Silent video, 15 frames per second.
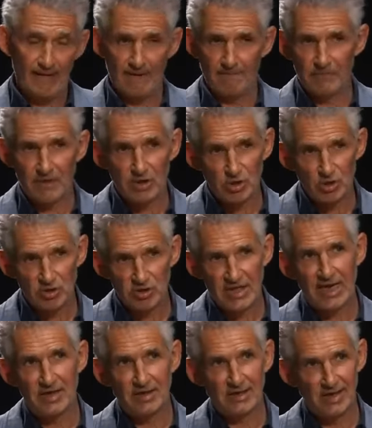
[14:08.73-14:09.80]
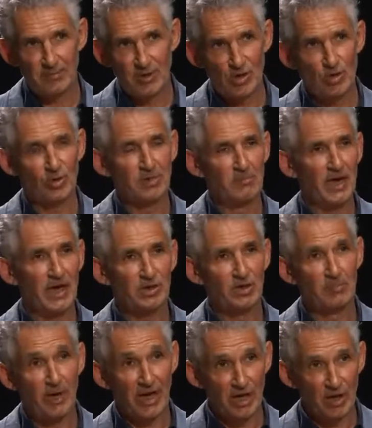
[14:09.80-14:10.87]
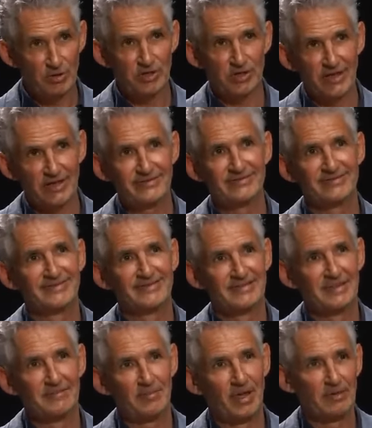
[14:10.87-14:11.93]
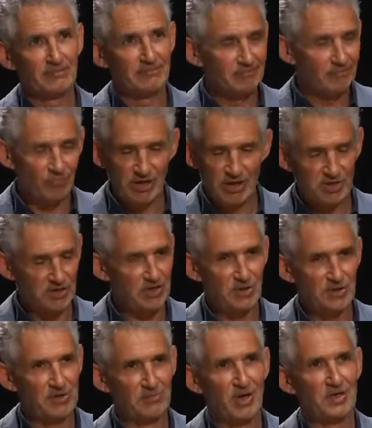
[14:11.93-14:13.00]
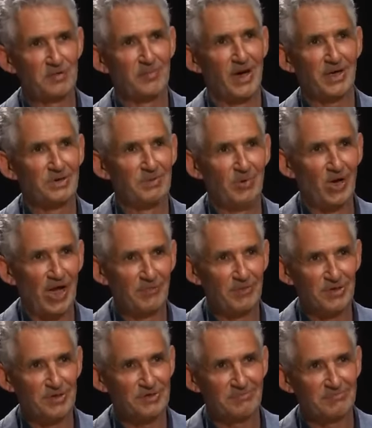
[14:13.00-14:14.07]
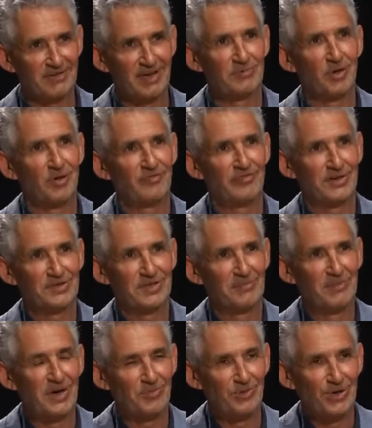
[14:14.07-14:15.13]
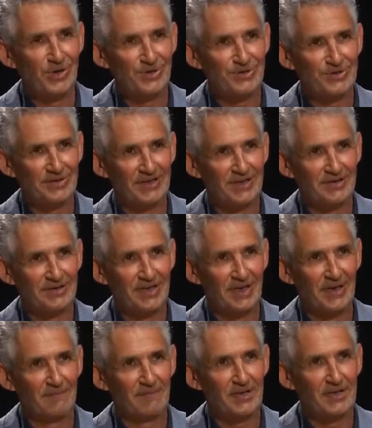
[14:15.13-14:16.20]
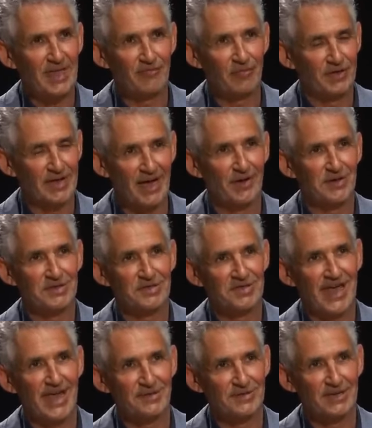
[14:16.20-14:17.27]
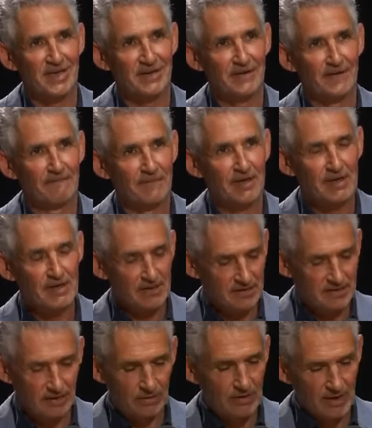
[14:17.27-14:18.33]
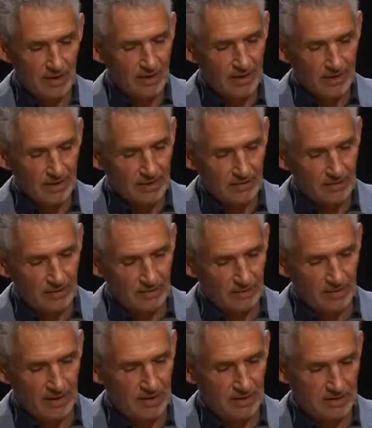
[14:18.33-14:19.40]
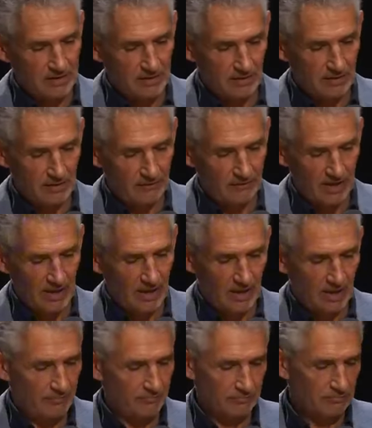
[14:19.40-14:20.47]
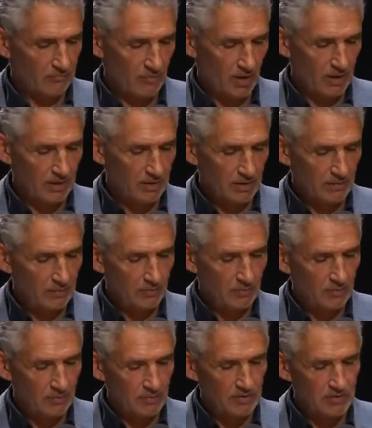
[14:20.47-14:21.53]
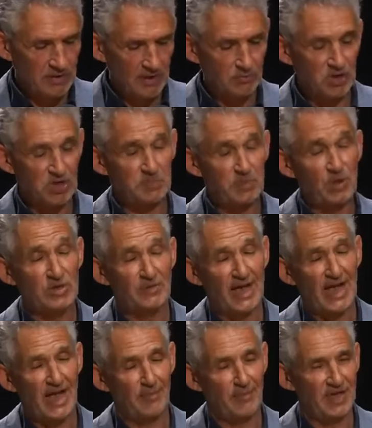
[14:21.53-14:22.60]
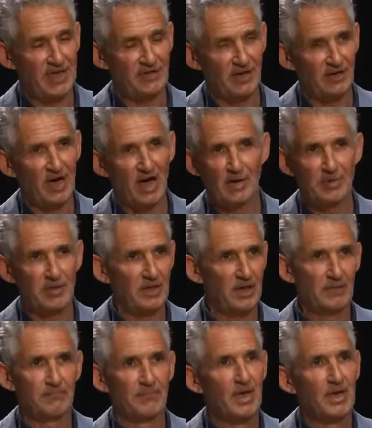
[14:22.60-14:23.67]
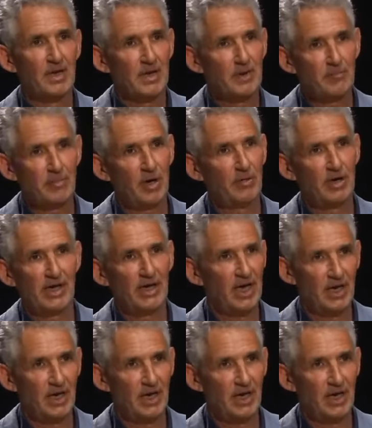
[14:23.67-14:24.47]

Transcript: um, should technically be called the microbiota. Mm-hmm. we just use them as microbiome because I'm not fussy about words, and um, everyone now understands that. So these there are some dispute about how many there are, but they're probably